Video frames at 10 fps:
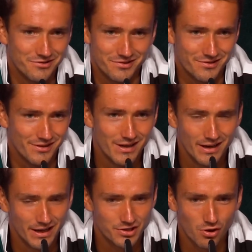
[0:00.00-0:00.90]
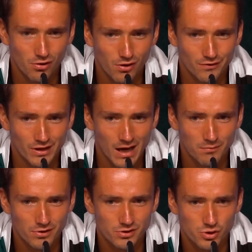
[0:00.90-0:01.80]
just a joke of a
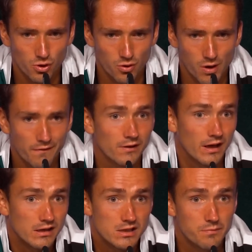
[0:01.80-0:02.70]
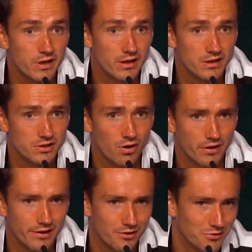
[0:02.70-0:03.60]
number. So I feel like it's a pity he's not
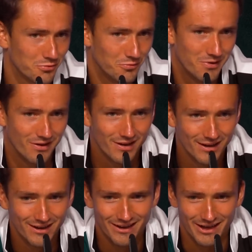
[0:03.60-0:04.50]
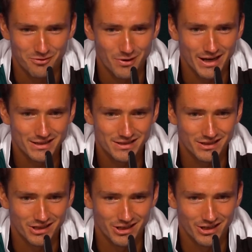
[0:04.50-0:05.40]
here. It would be a great
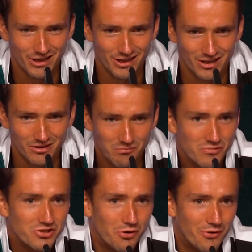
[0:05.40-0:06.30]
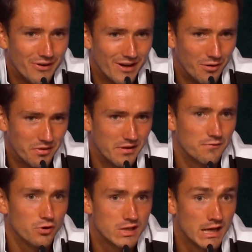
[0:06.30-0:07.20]
uh, story, I would think,
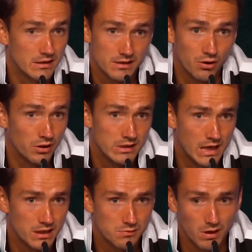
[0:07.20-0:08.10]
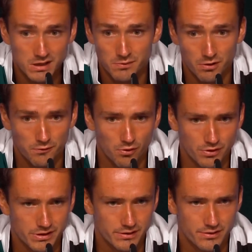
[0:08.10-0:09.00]
for tennis, only tennis-wise. But of
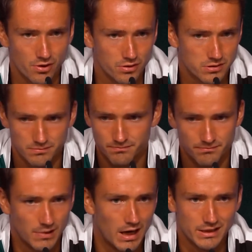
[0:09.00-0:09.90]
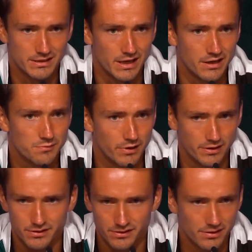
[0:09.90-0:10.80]
course, it's not as tennis
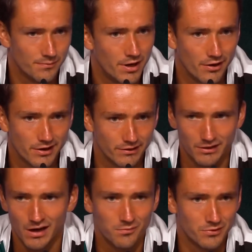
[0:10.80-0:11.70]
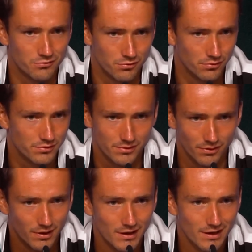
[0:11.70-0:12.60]
players it's rules so it's
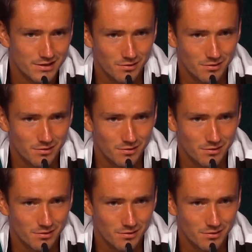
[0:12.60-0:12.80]
completely